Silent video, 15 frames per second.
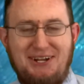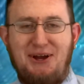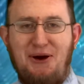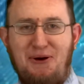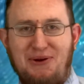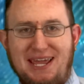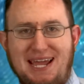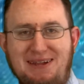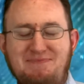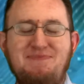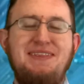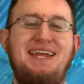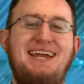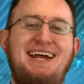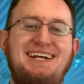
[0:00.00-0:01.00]
Okay,
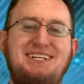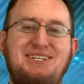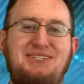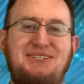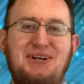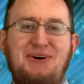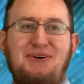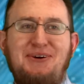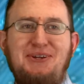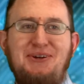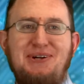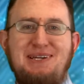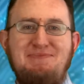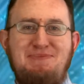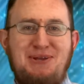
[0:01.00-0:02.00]
so
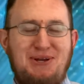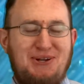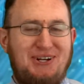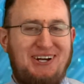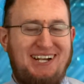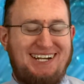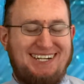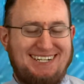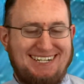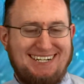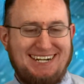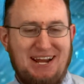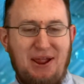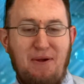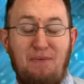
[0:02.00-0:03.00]
your computer,
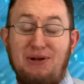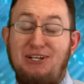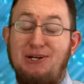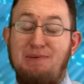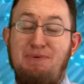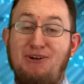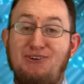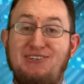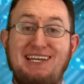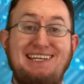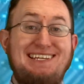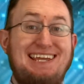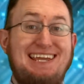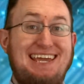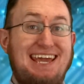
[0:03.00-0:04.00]
when your computer
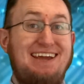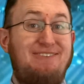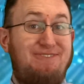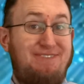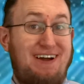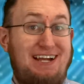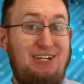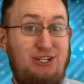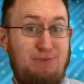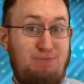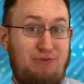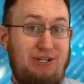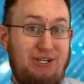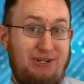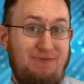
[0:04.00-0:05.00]
says it can't find your
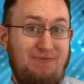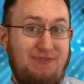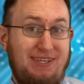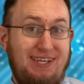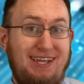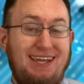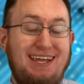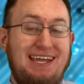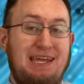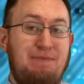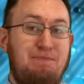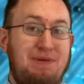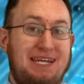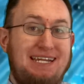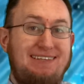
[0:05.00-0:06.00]
printer,
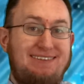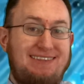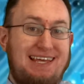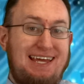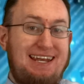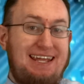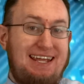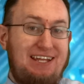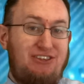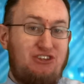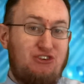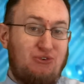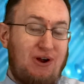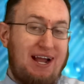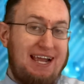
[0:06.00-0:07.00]
it means that it's
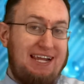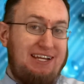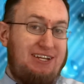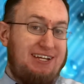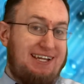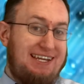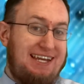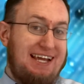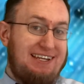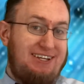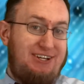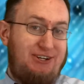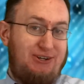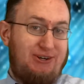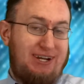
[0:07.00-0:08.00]
trying to connect
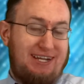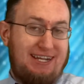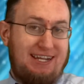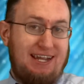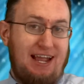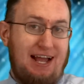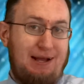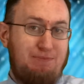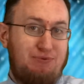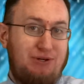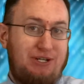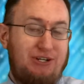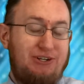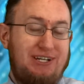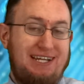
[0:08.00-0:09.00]
to your
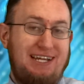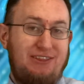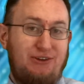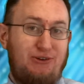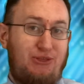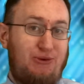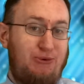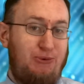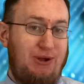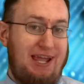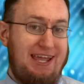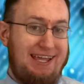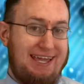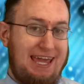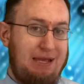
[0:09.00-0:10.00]
printer either through
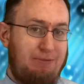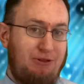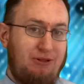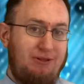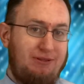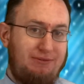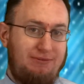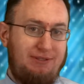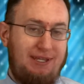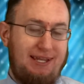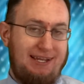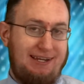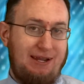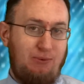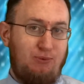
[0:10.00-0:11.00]
a cable,
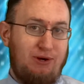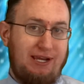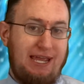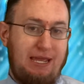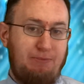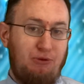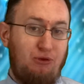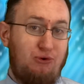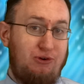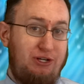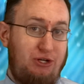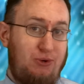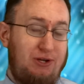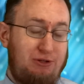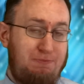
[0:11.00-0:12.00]
like a network cable or a
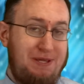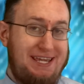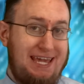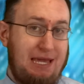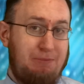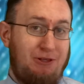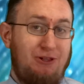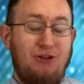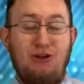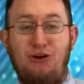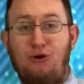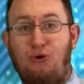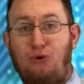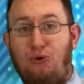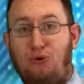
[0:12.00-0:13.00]
USB cable,
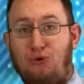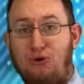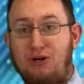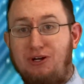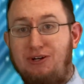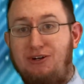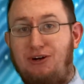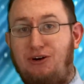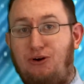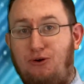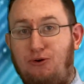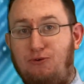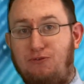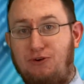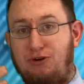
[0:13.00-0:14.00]
or
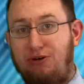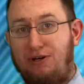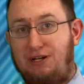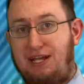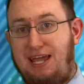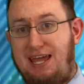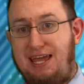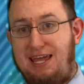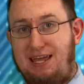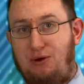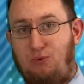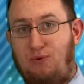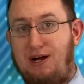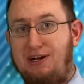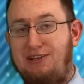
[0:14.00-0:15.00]
over a
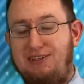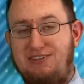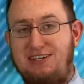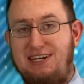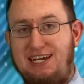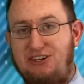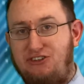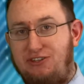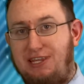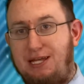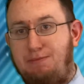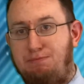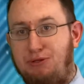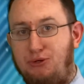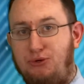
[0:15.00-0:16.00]
wireless connection,
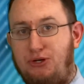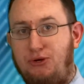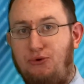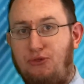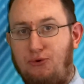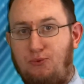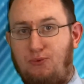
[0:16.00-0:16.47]
like Bluetooth or